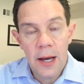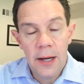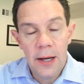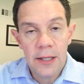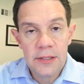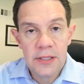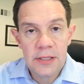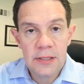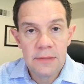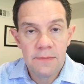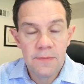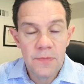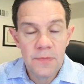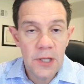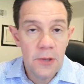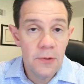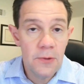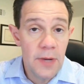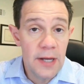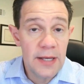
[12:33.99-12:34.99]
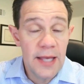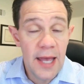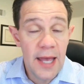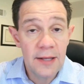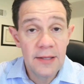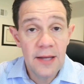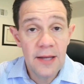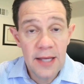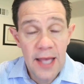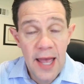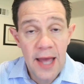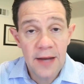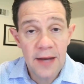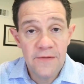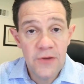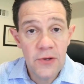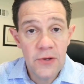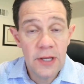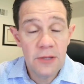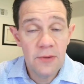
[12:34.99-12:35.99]
uh, to you know again again
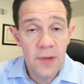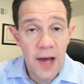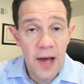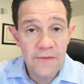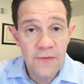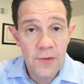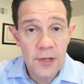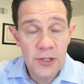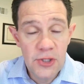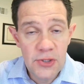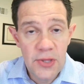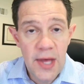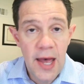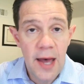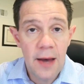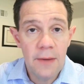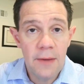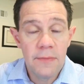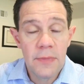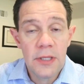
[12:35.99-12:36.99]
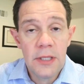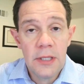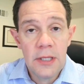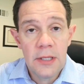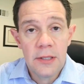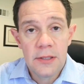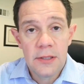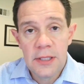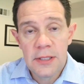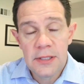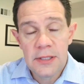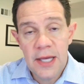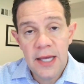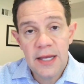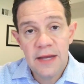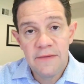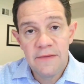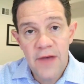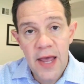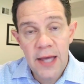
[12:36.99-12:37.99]
if you can leverage them to
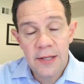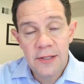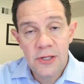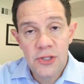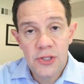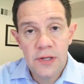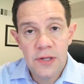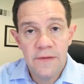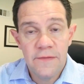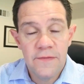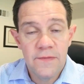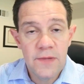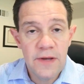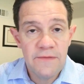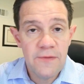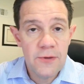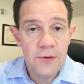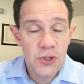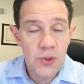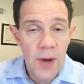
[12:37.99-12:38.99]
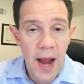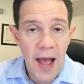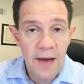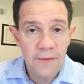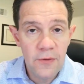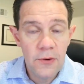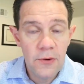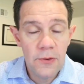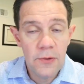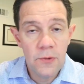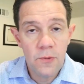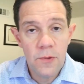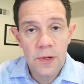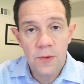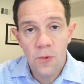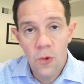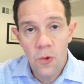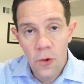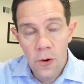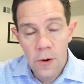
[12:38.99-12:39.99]
take advantage of different travel
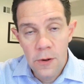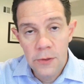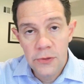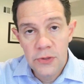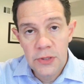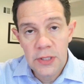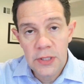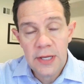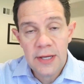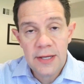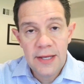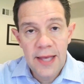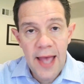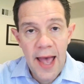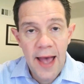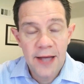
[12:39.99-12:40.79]
rewards mm-hmm.